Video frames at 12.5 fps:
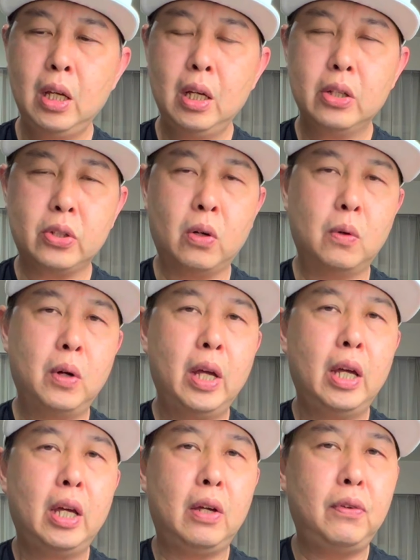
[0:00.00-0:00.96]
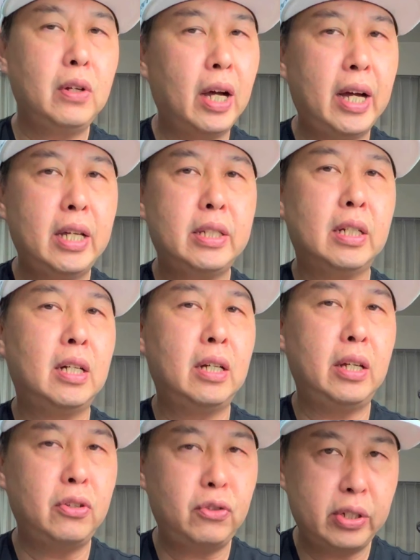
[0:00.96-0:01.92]
So if you guys
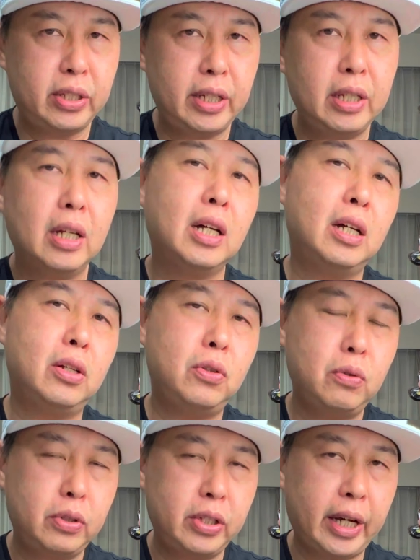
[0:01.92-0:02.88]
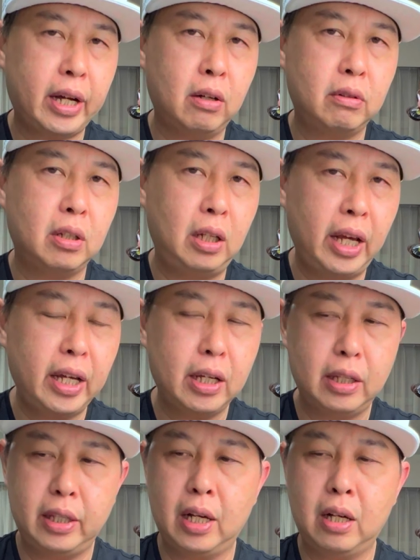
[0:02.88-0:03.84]
are interested, do check out the
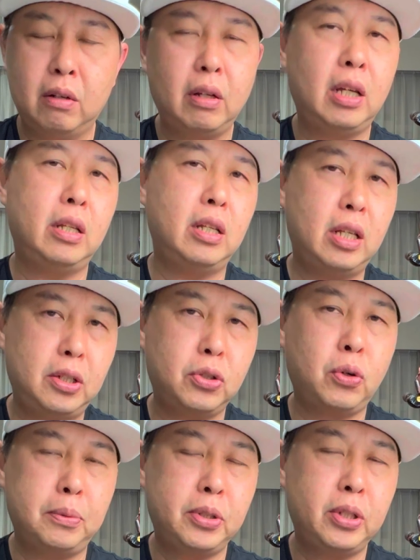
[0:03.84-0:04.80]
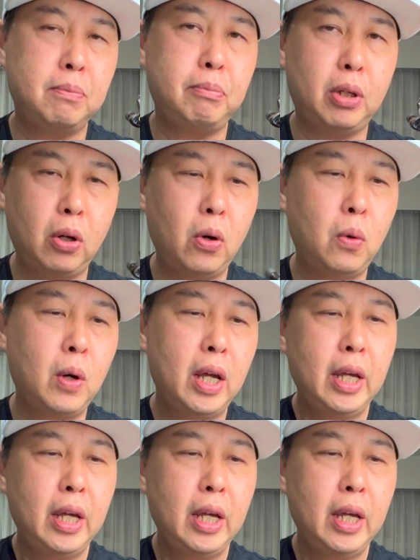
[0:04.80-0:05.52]
link down in the description below.